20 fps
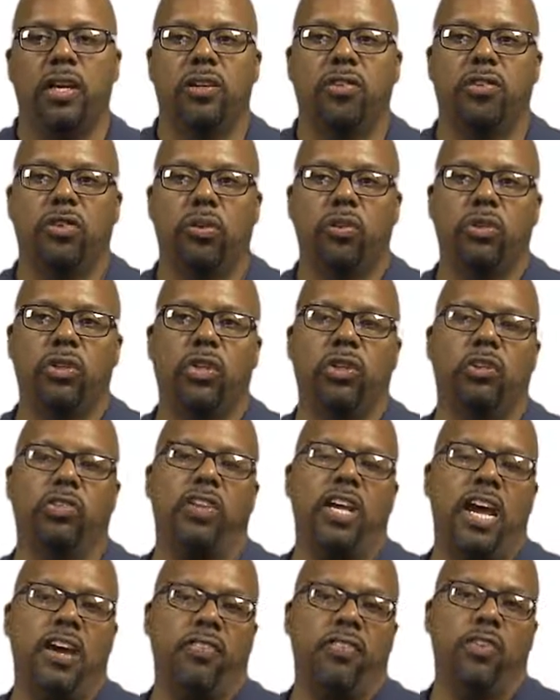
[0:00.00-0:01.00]
So you
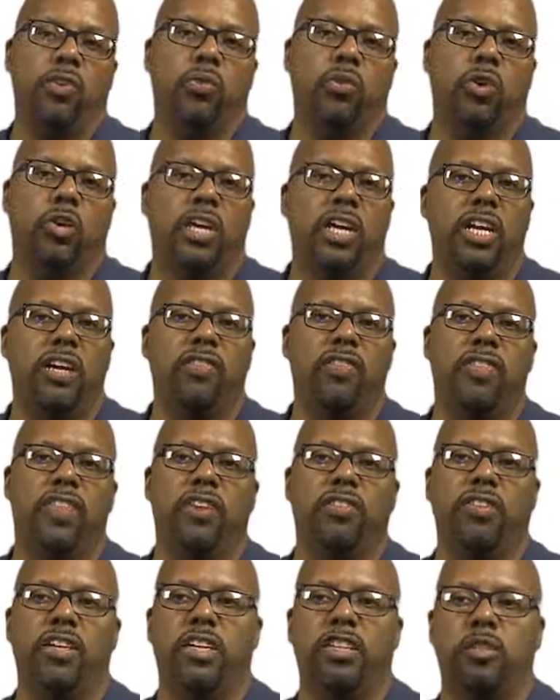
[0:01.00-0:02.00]
notice after the word if,
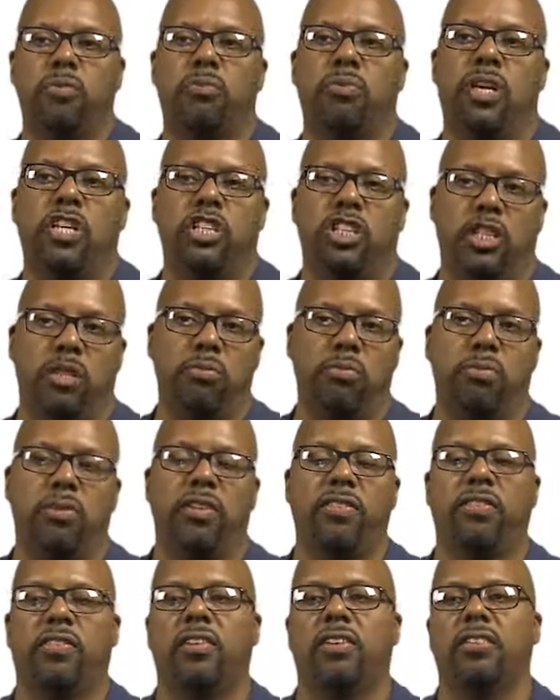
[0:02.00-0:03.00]
there's an expression in
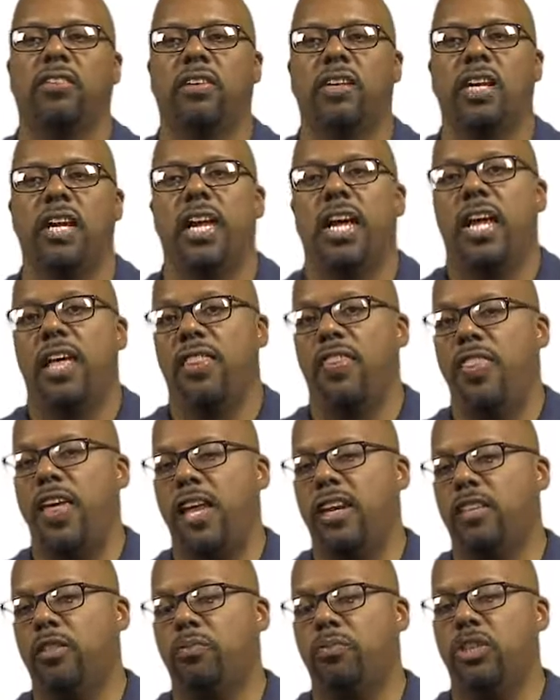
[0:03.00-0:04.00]
parentheses.
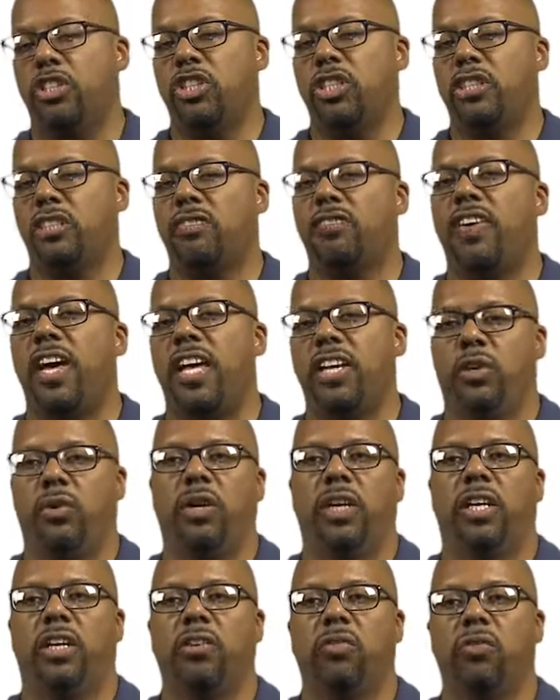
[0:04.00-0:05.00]
That expression is
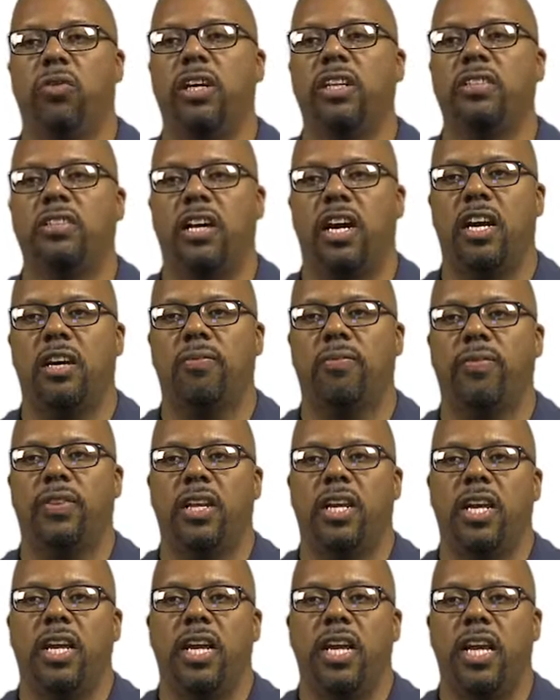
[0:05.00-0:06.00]
evaluated at runtime.
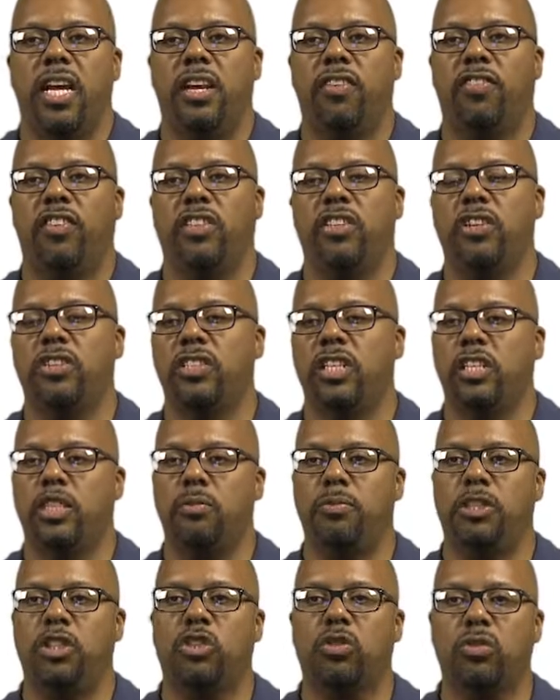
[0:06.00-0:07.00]
If it turns out
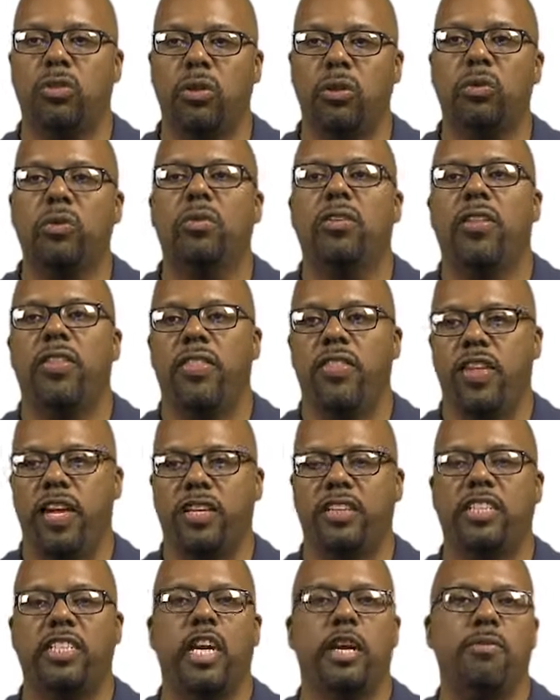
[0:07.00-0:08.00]
to be true,
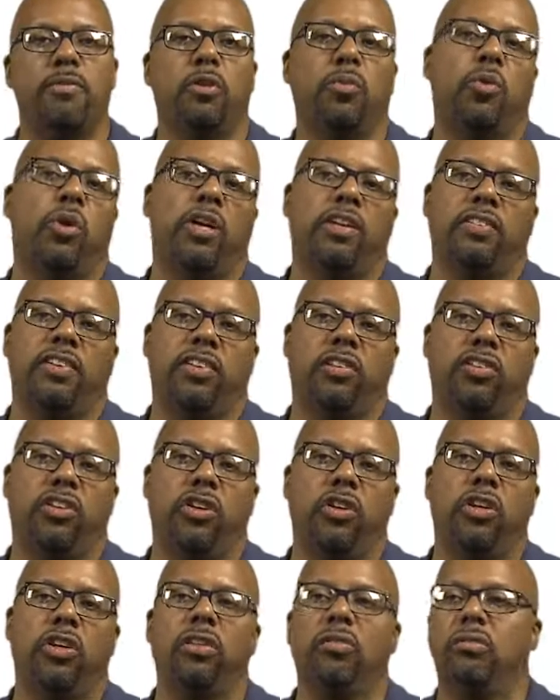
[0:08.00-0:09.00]
then statement 1 is
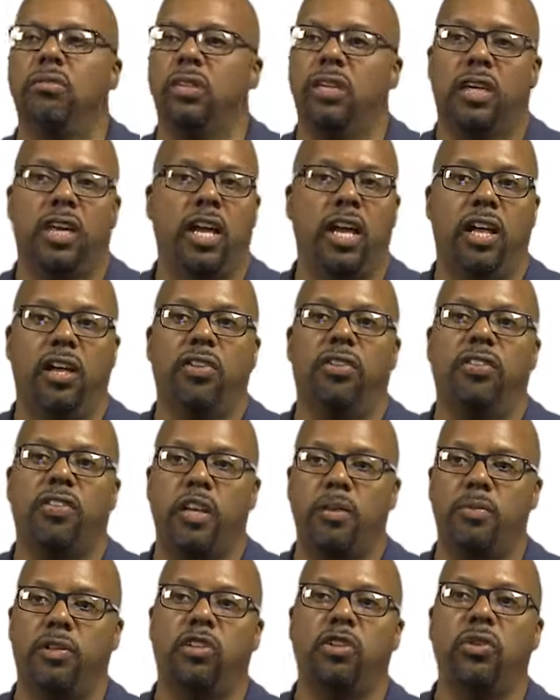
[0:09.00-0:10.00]
executed, else
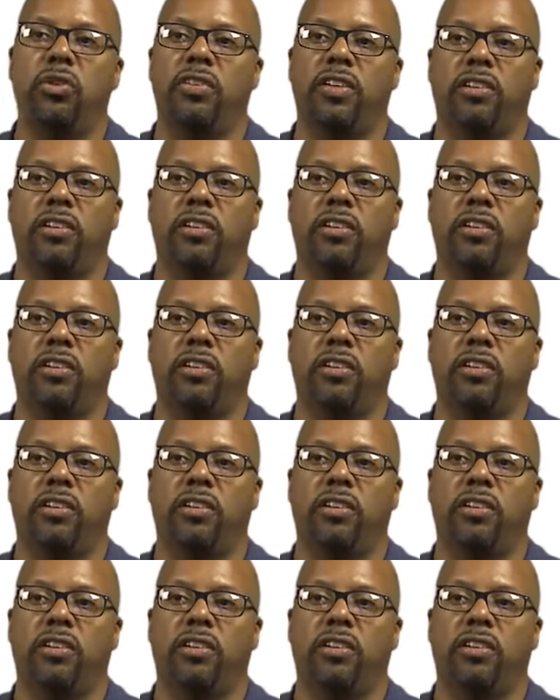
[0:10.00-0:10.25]
statement 2 is